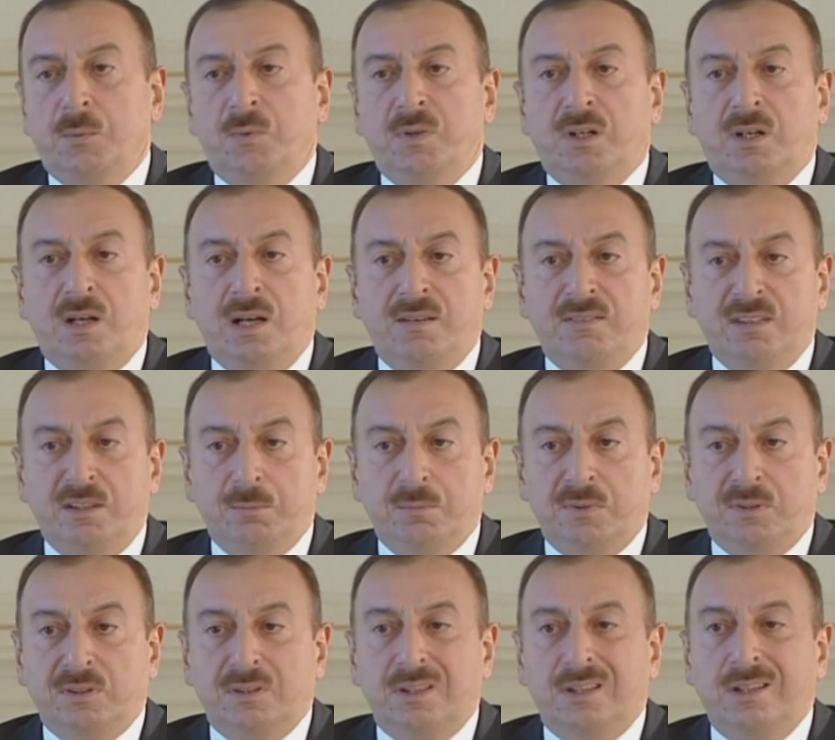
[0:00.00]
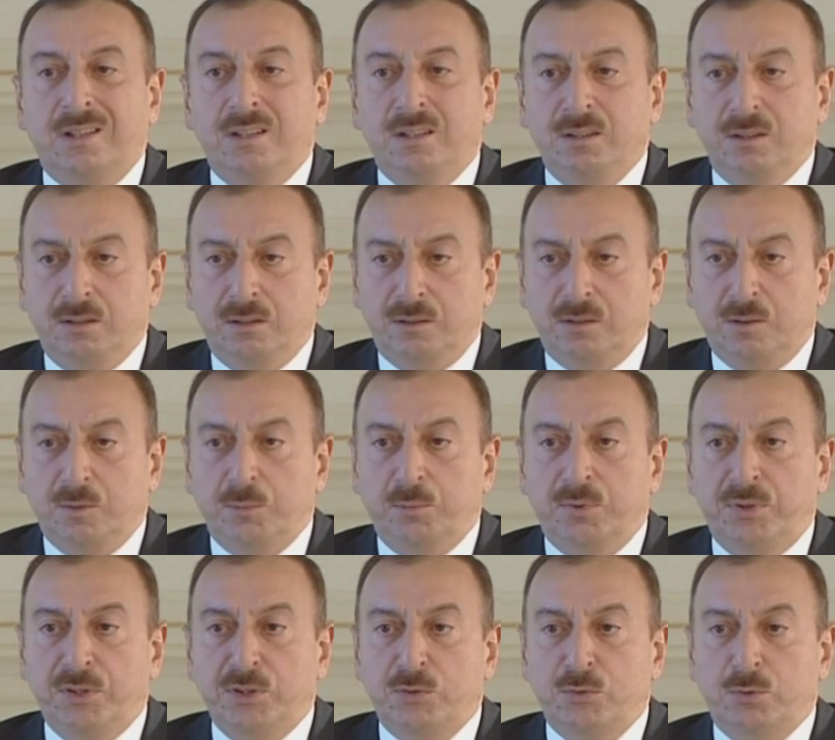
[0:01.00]
where government killed
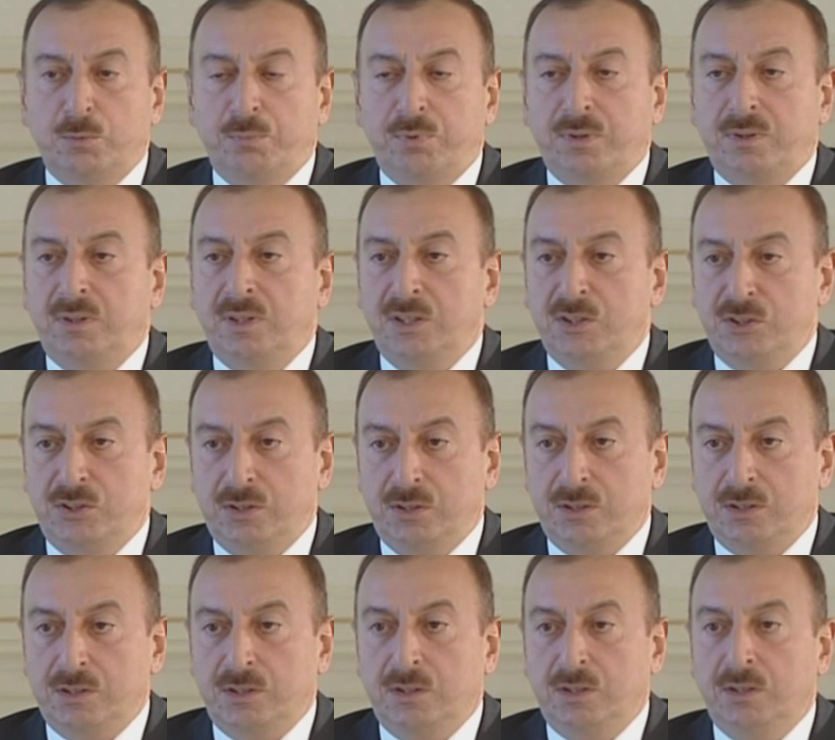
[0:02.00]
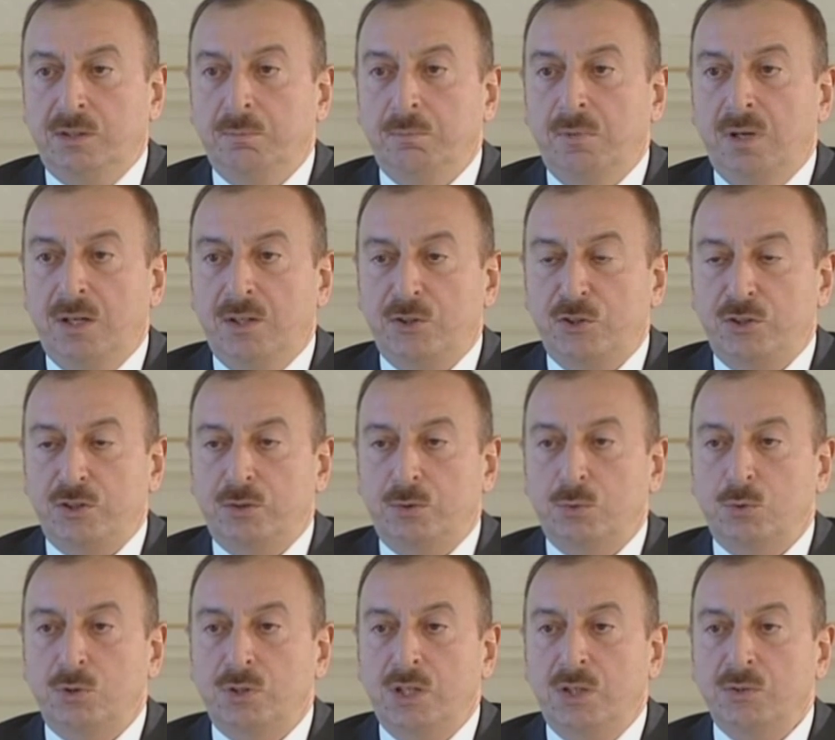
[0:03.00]
peaceful protesters in March
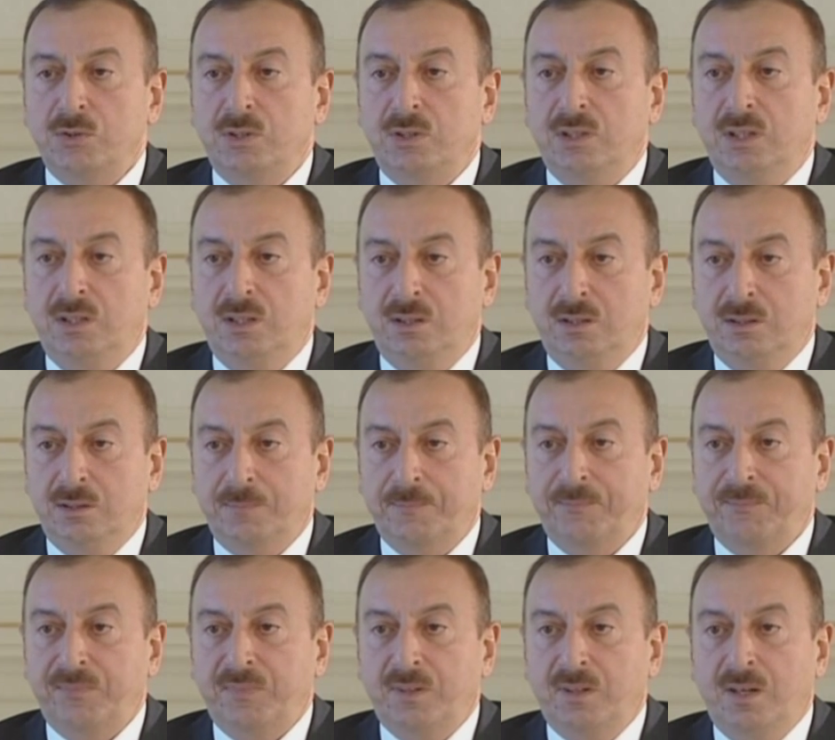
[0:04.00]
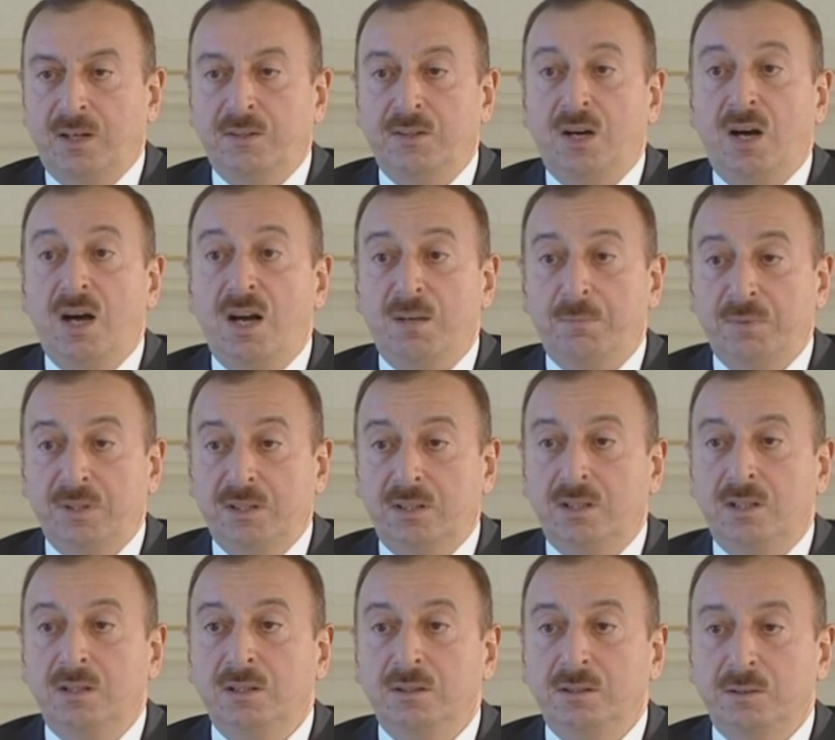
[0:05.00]
2008, an army
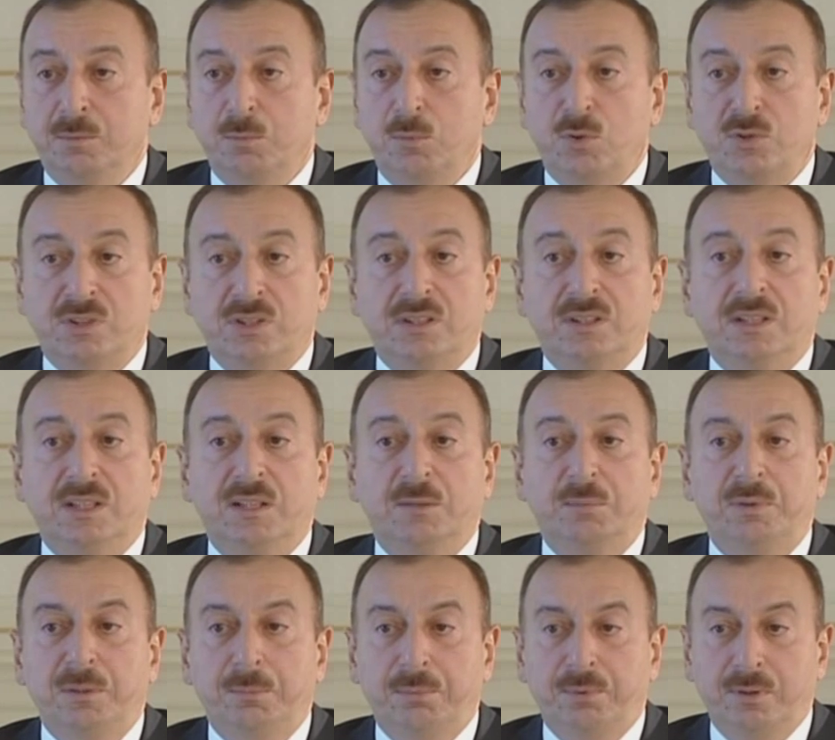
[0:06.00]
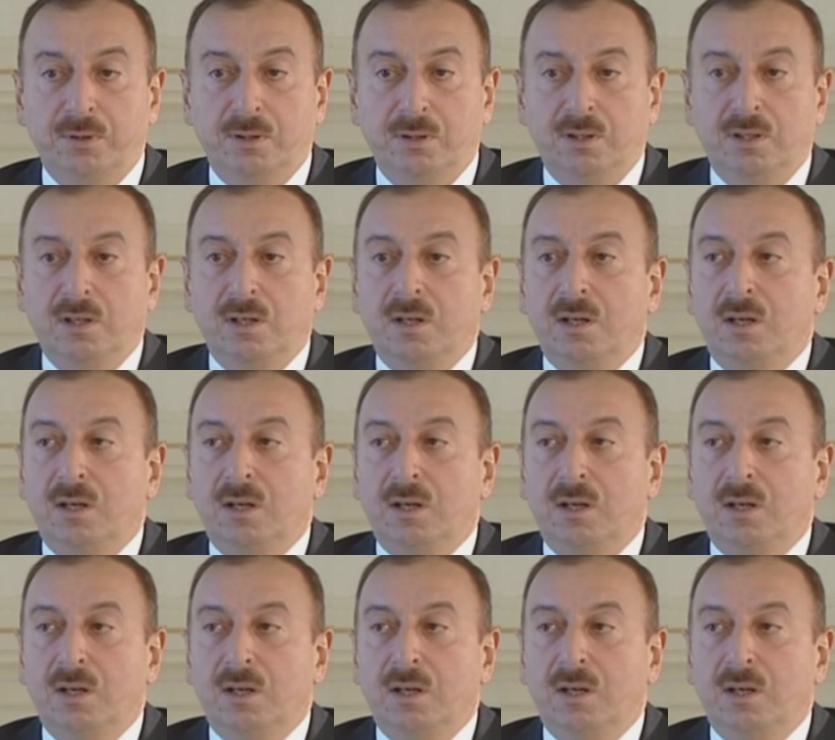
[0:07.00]
killed more than 10 people